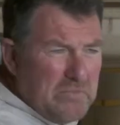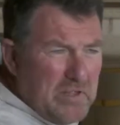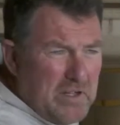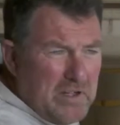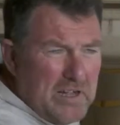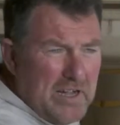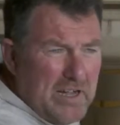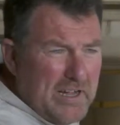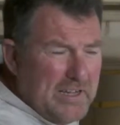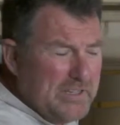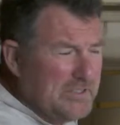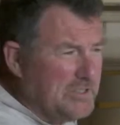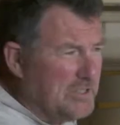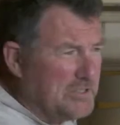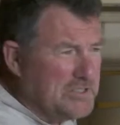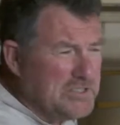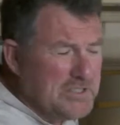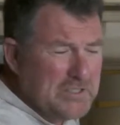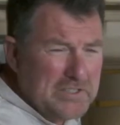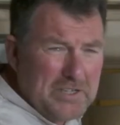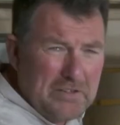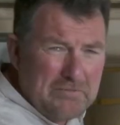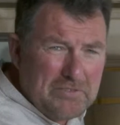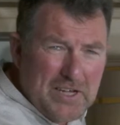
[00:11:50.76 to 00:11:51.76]
I used
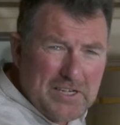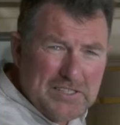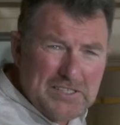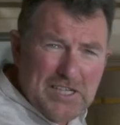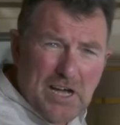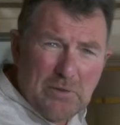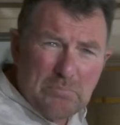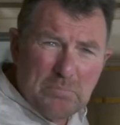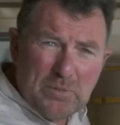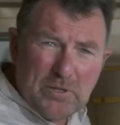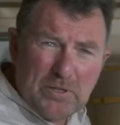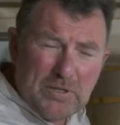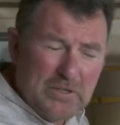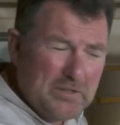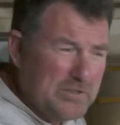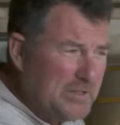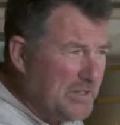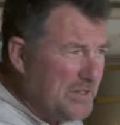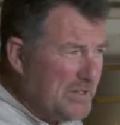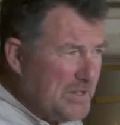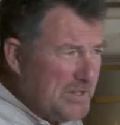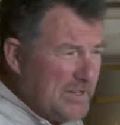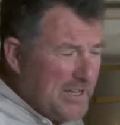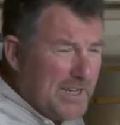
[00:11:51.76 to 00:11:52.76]
to give the example that,
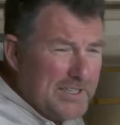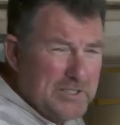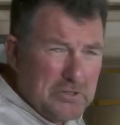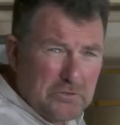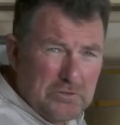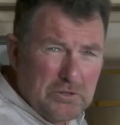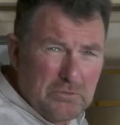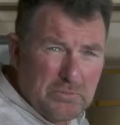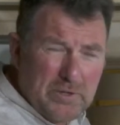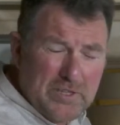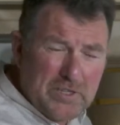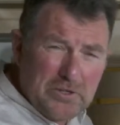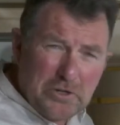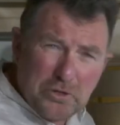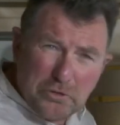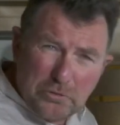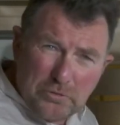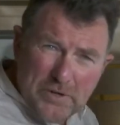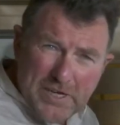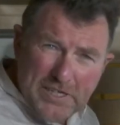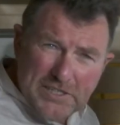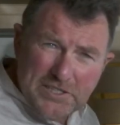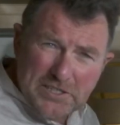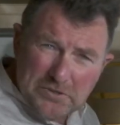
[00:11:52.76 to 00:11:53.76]
I don't know whether
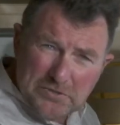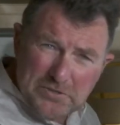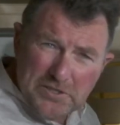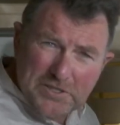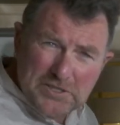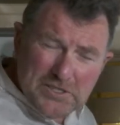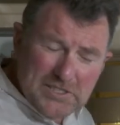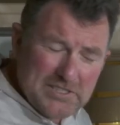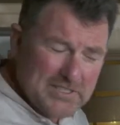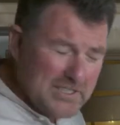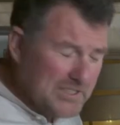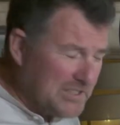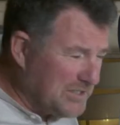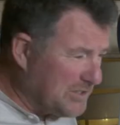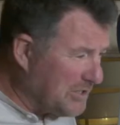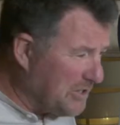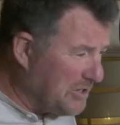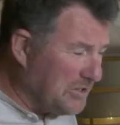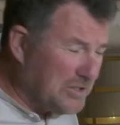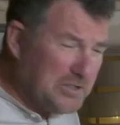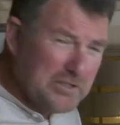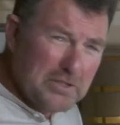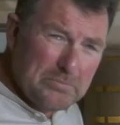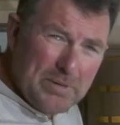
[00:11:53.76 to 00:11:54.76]
Horatio's is still
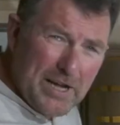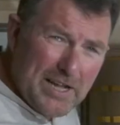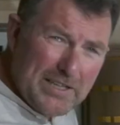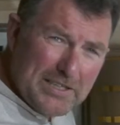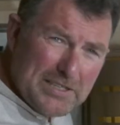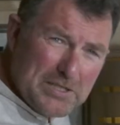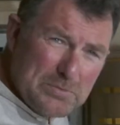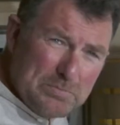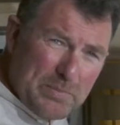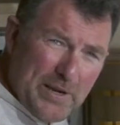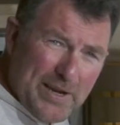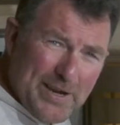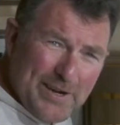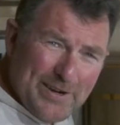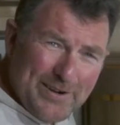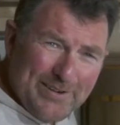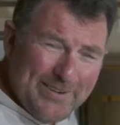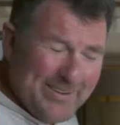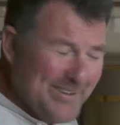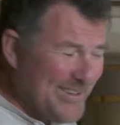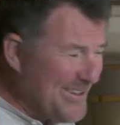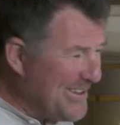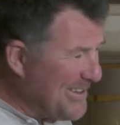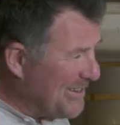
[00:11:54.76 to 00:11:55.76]
down on the Palace Pier
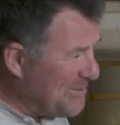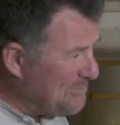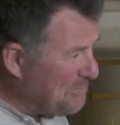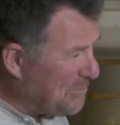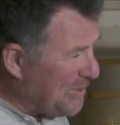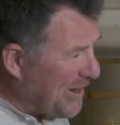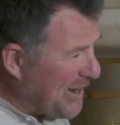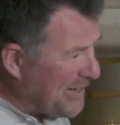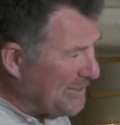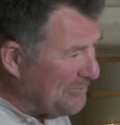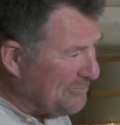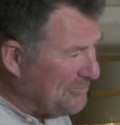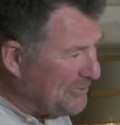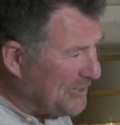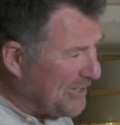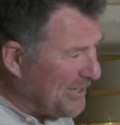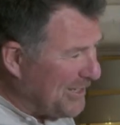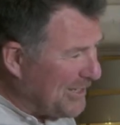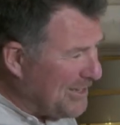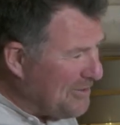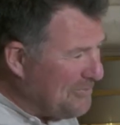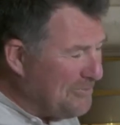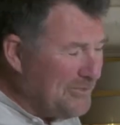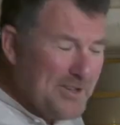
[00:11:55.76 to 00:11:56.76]
in Brighton where I
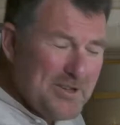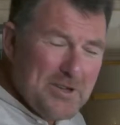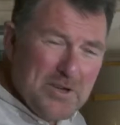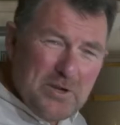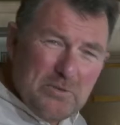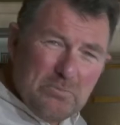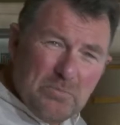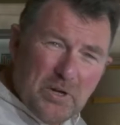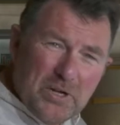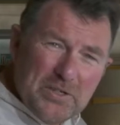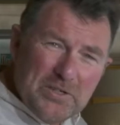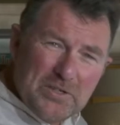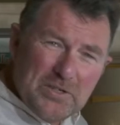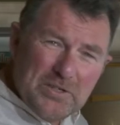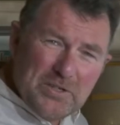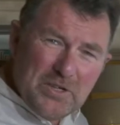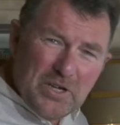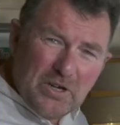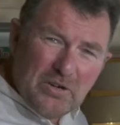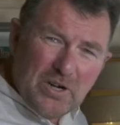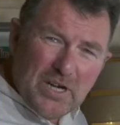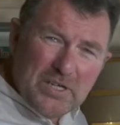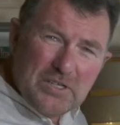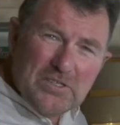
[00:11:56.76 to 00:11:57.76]
live, but
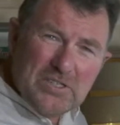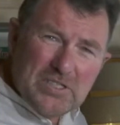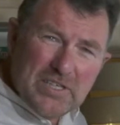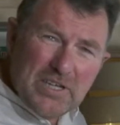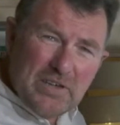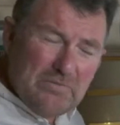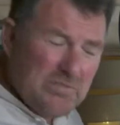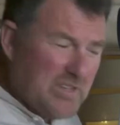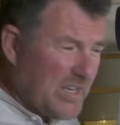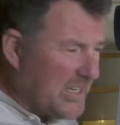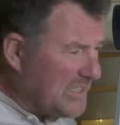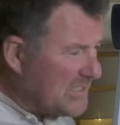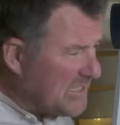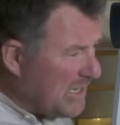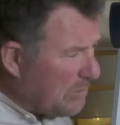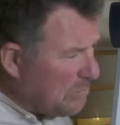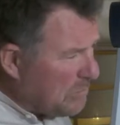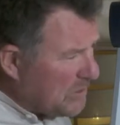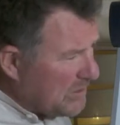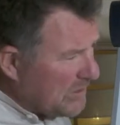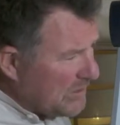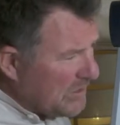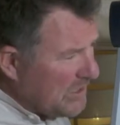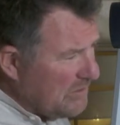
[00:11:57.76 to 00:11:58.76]
I used to give the
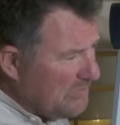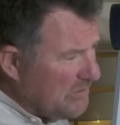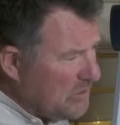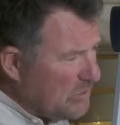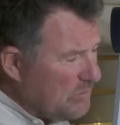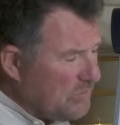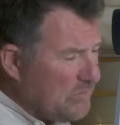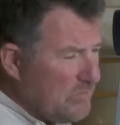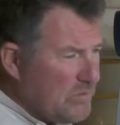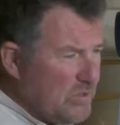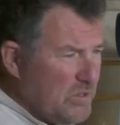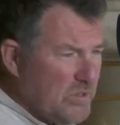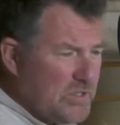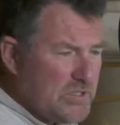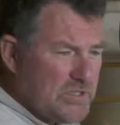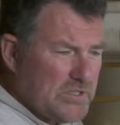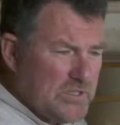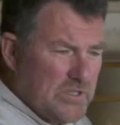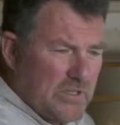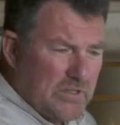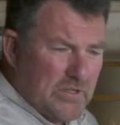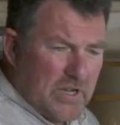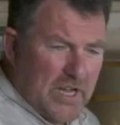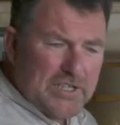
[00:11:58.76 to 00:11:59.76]
example that if you used
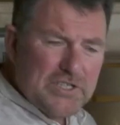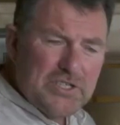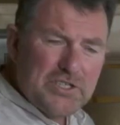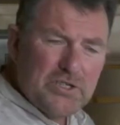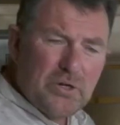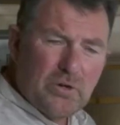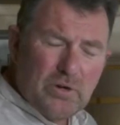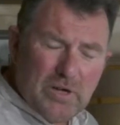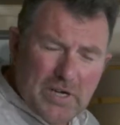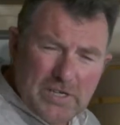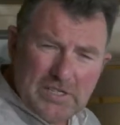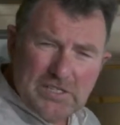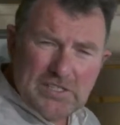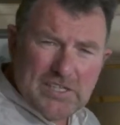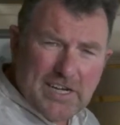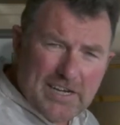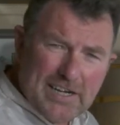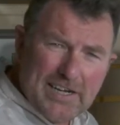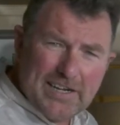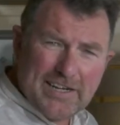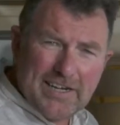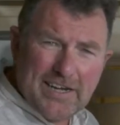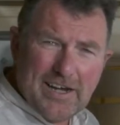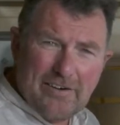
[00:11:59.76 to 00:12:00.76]
to enjoy
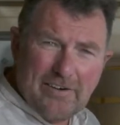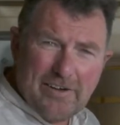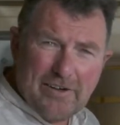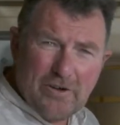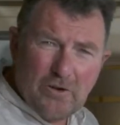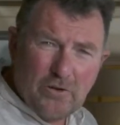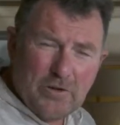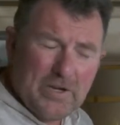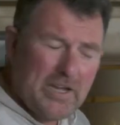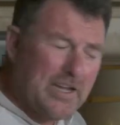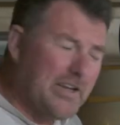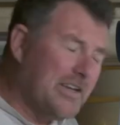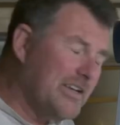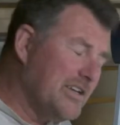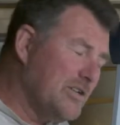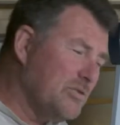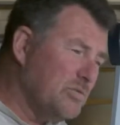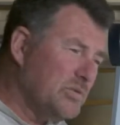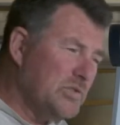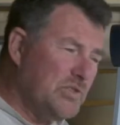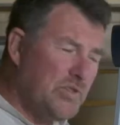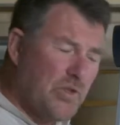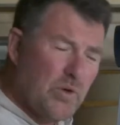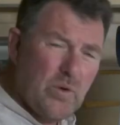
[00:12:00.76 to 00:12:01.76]
singing in karaoke,
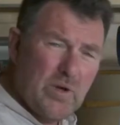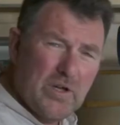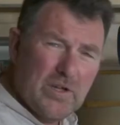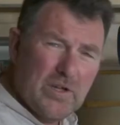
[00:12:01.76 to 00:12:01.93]
go and do